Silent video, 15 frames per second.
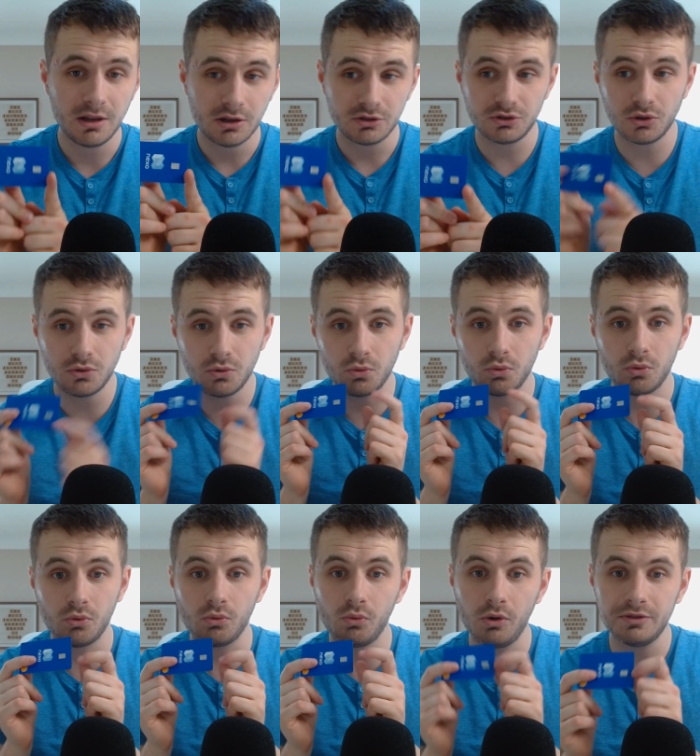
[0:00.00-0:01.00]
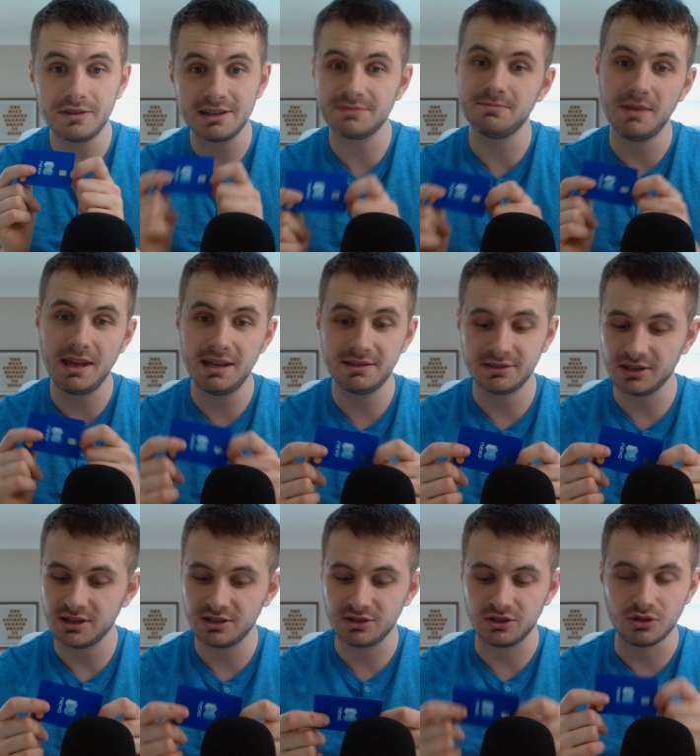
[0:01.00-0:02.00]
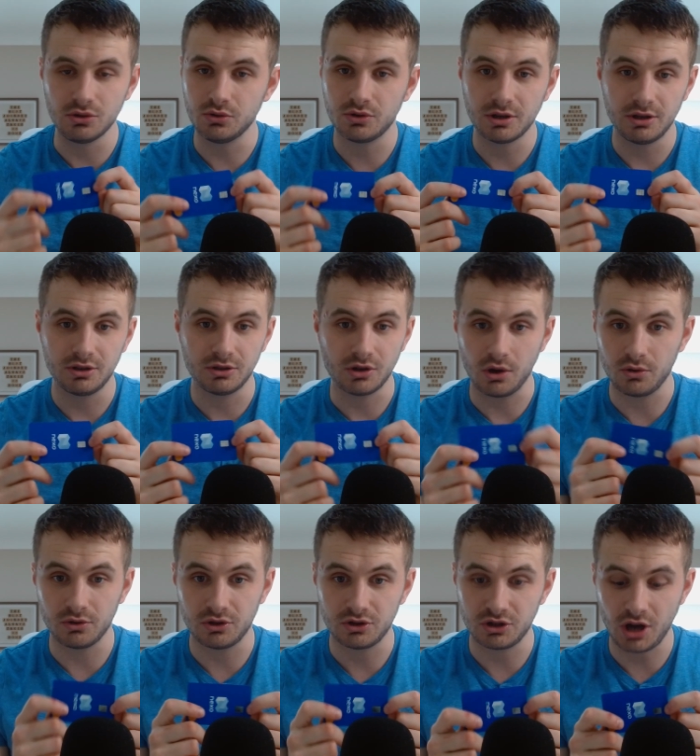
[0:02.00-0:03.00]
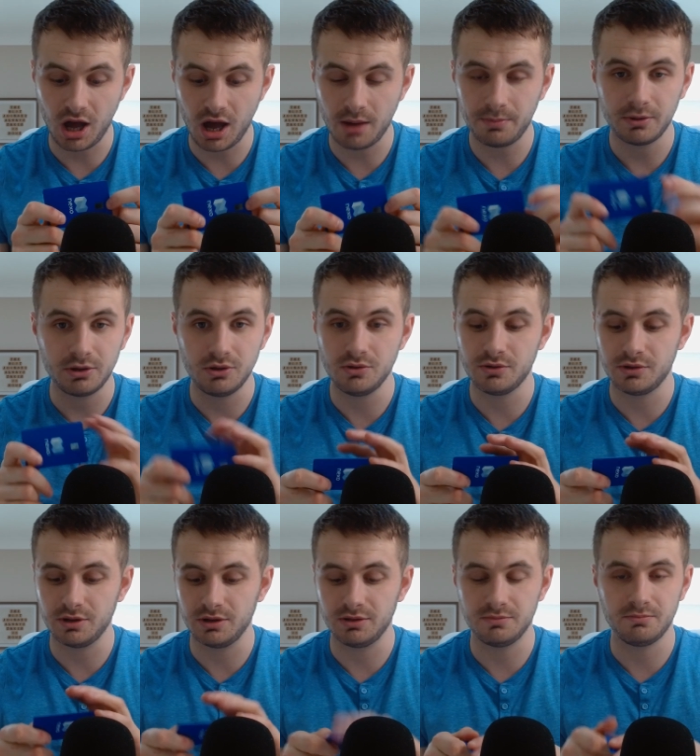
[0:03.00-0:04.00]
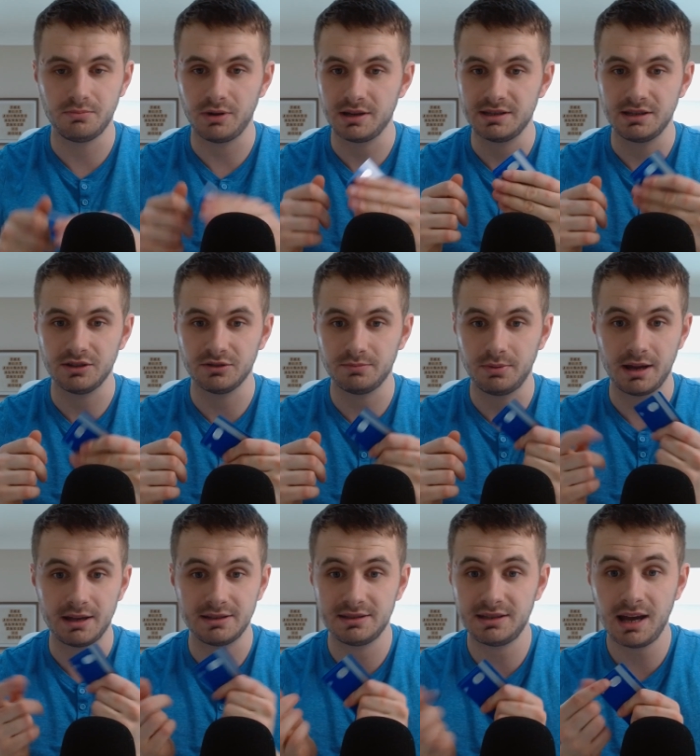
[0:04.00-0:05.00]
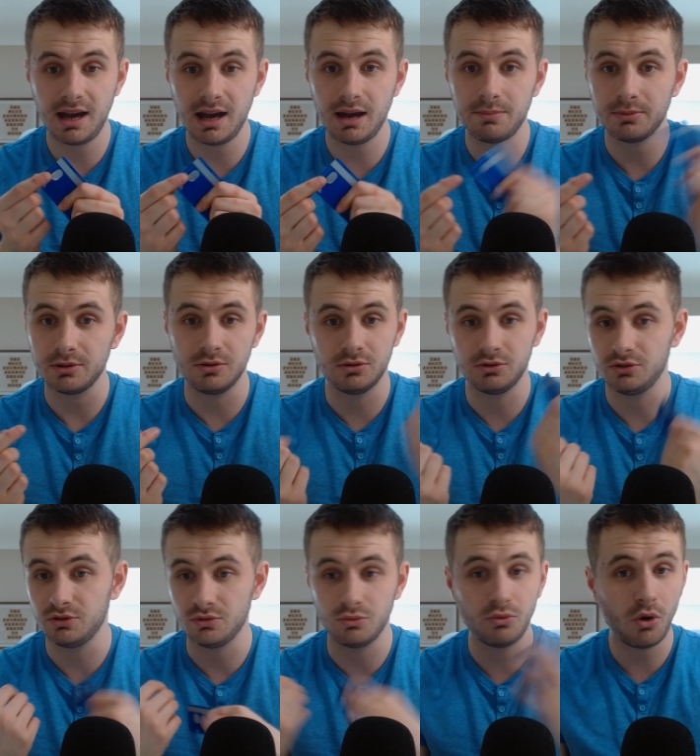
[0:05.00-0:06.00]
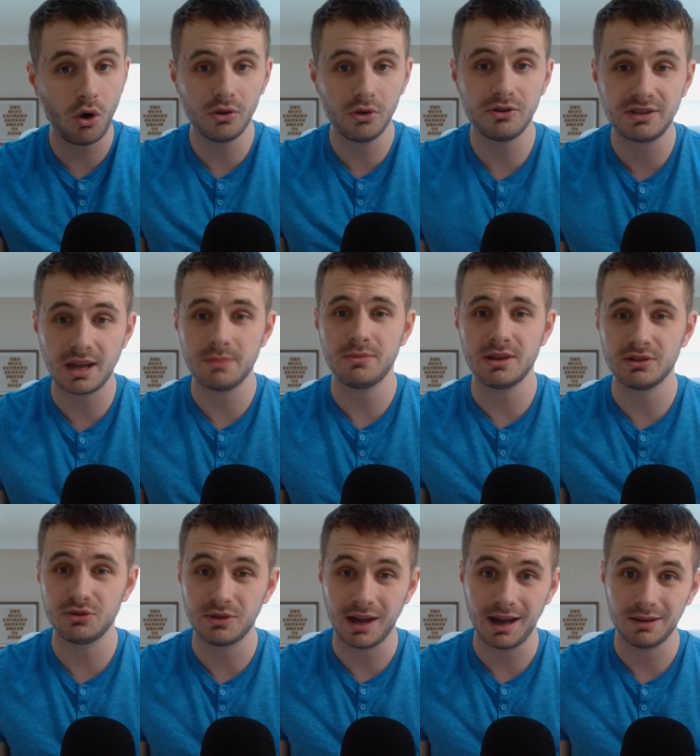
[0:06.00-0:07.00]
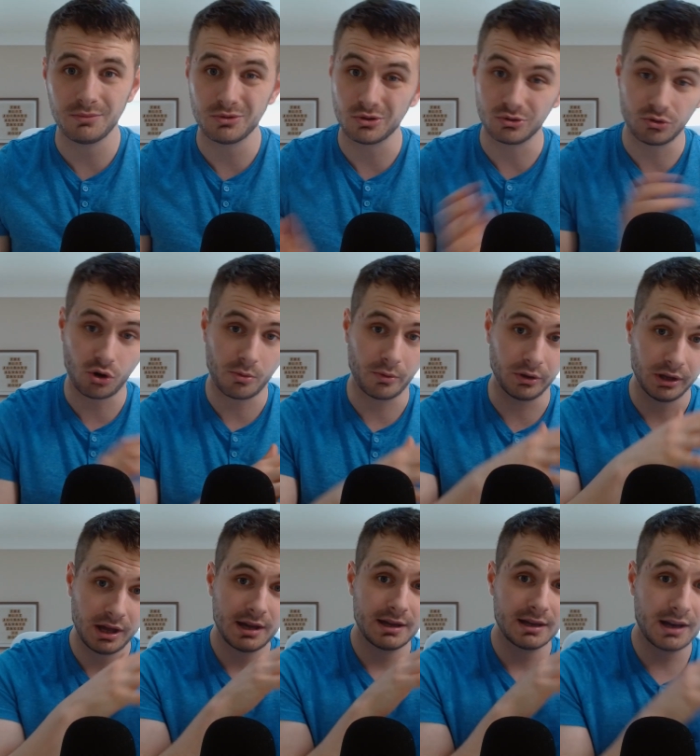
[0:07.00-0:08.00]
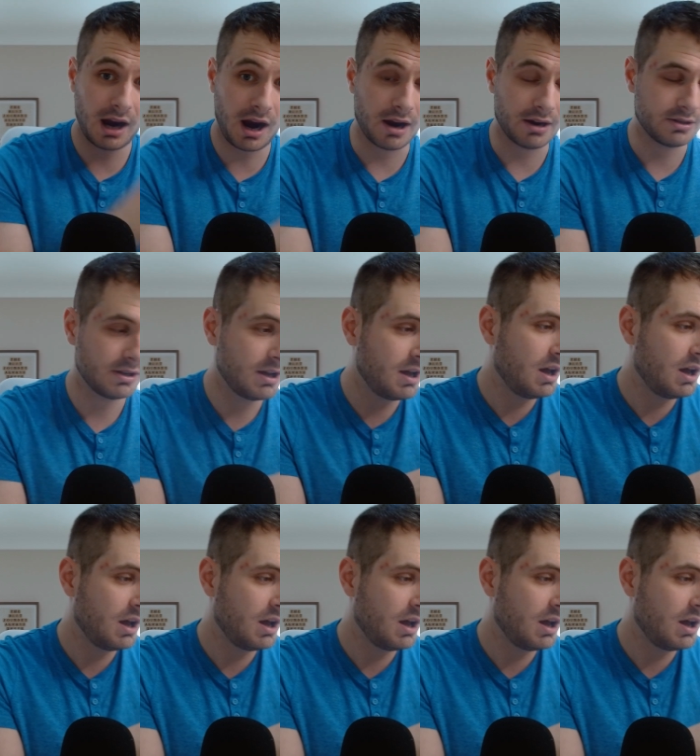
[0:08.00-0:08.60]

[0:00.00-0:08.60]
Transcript: So what this means is you can go to the shop, you can basically just press tap, you can do all the same things you can with your normal card.